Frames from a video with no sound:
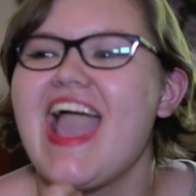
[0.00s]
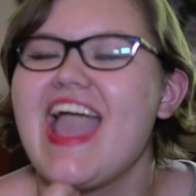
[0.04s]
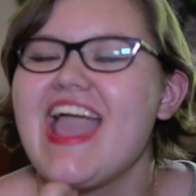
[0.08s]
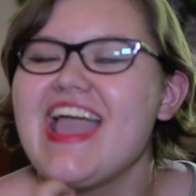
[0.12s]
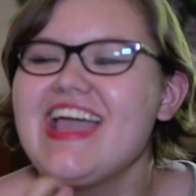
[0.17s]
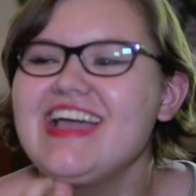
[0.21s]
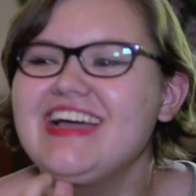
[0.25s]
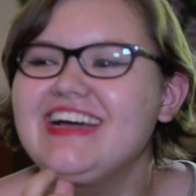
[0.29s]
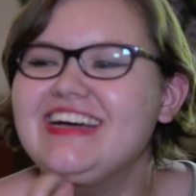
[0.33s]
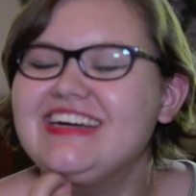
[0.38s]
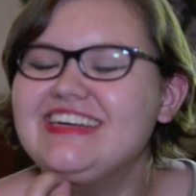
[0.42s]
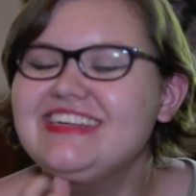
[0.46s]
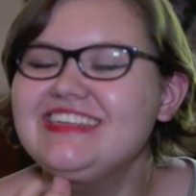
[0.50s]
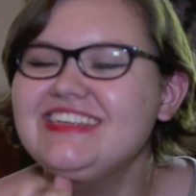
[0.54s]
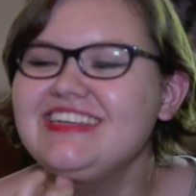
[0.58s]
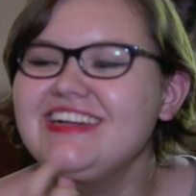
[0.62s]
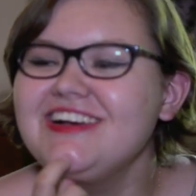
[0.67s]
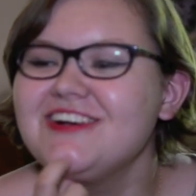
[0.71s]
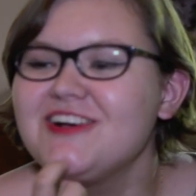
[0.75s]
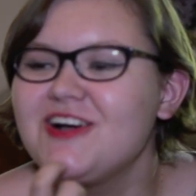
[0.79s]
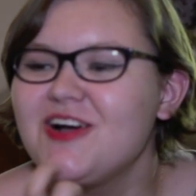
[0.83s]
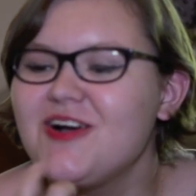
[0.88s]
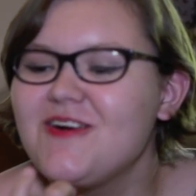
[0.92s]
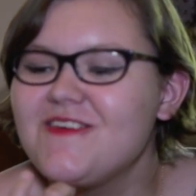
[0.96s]
and
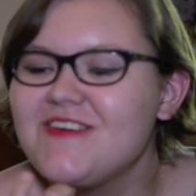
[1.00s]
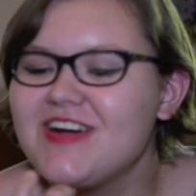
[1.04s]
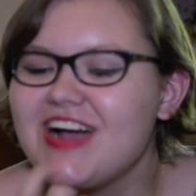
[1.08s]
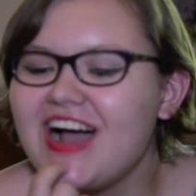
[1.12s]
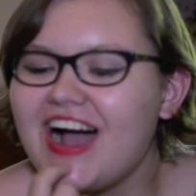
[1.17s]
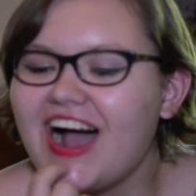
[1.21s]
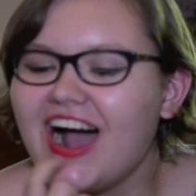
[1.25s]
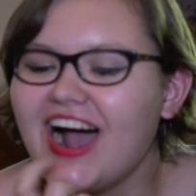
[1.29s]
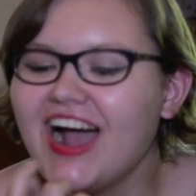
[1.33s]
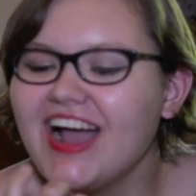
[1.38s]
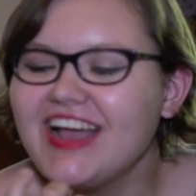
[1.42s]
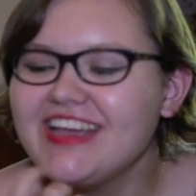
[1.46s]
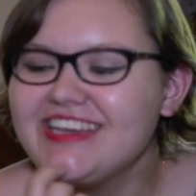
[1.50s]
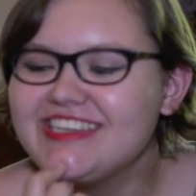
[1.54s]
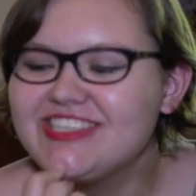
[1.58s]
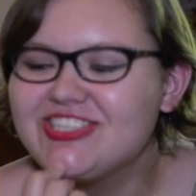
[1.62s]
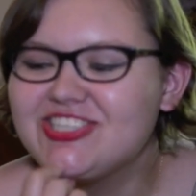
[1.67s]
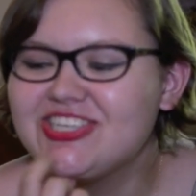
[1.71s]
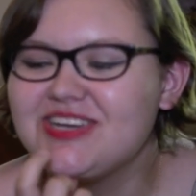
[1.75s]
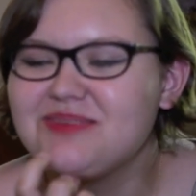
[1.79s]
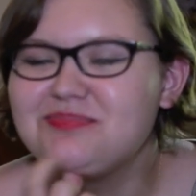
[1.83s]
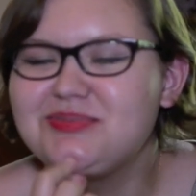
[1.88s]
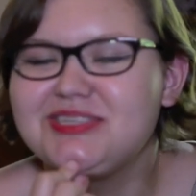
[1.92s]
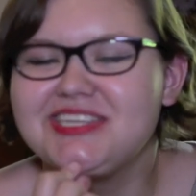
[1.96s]
I
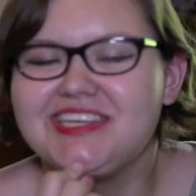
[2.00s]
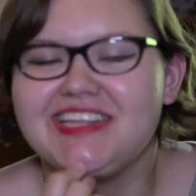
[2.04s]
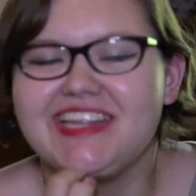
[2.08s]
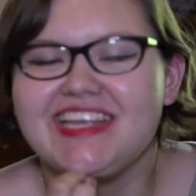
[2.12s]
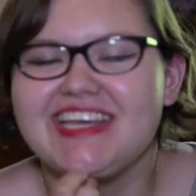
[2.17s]
shipped